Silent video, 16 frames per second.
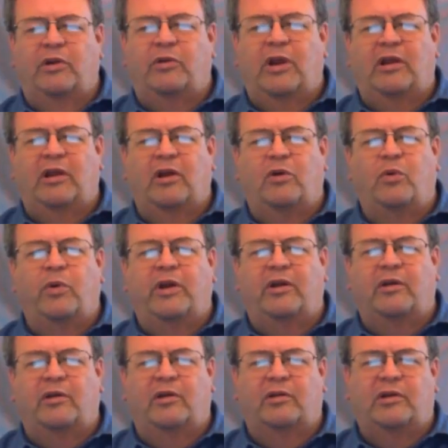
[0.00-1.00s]
you take a quick
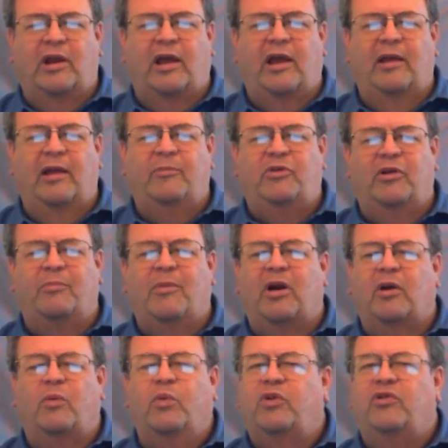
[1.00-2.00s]
time to
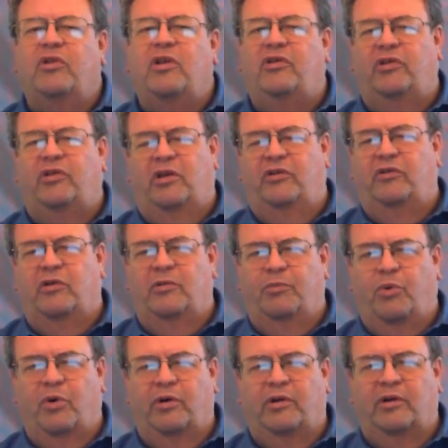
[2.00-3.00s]
mark which of these things are
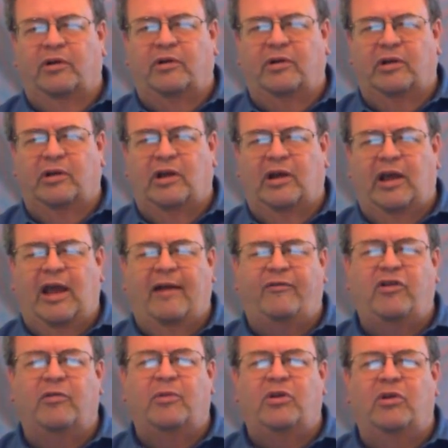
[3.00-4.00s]
important.
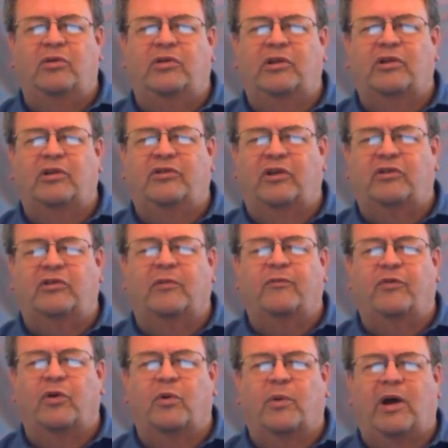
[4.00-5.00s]
After you've been using the system
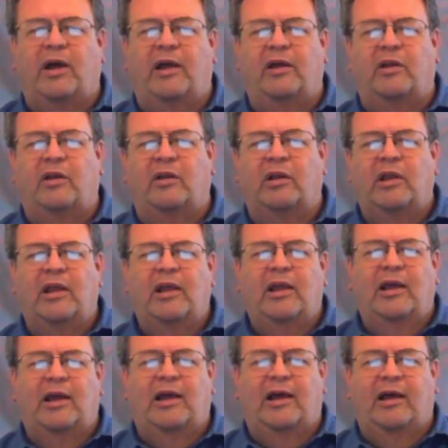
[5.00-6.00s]
for a while,
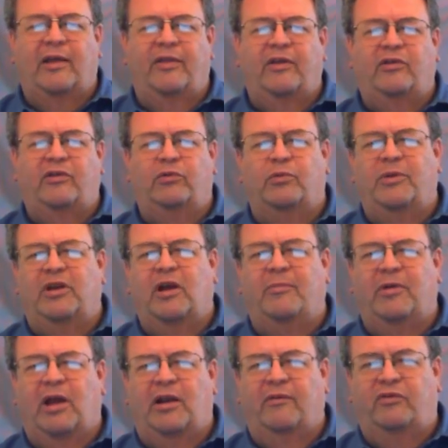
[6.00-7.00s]
this will become
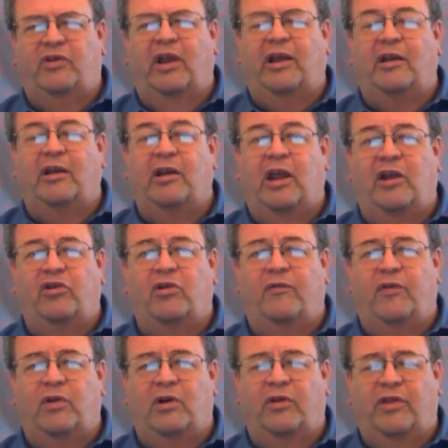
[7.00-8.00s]
kind of second nature
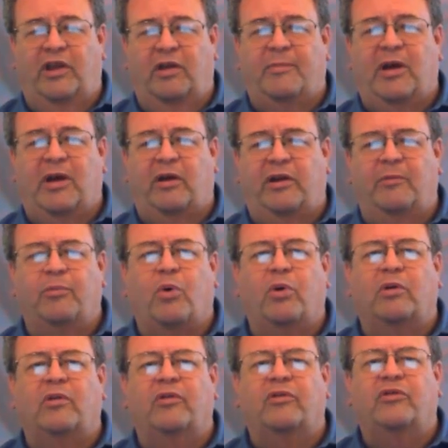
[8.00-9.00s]
for you to think about
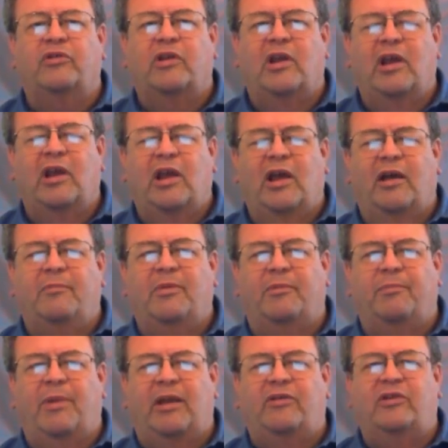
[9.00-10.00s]
importance.
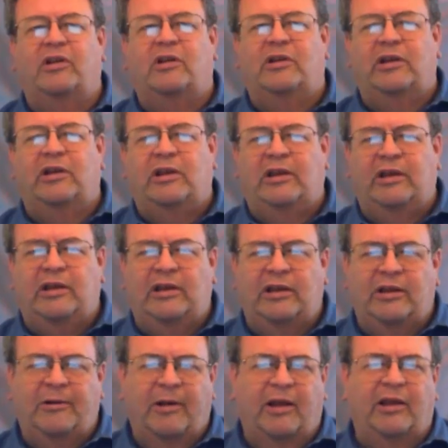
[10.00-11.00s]
But
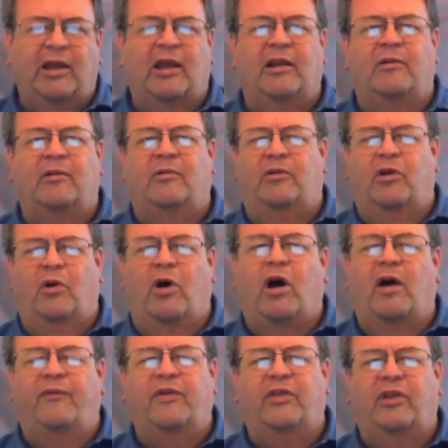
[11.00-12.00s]
basically, again,
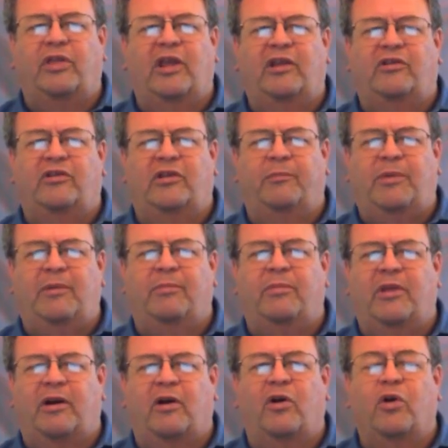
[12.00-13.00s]
often the things
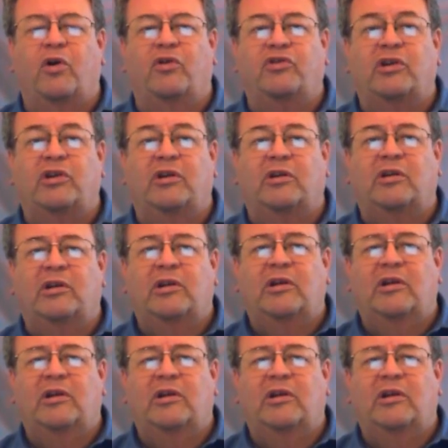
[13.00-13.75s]
that are urgent